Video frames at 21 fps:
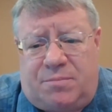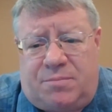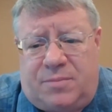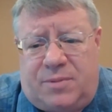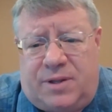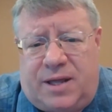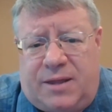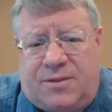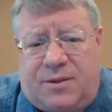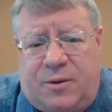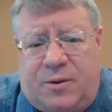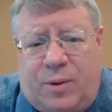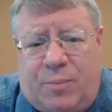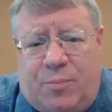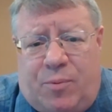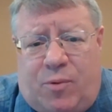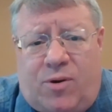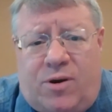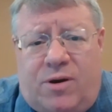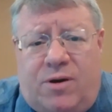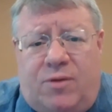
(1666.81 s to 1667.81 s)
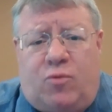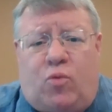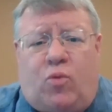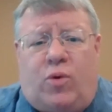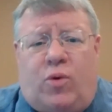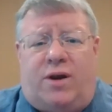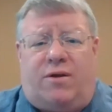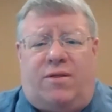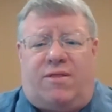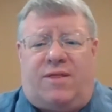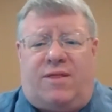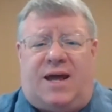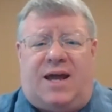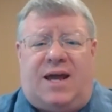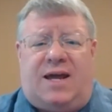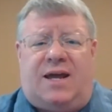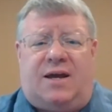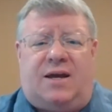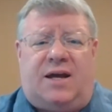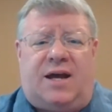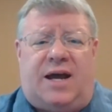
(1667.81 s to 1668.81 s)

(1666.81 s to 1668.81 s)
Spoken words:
lengthy report, where they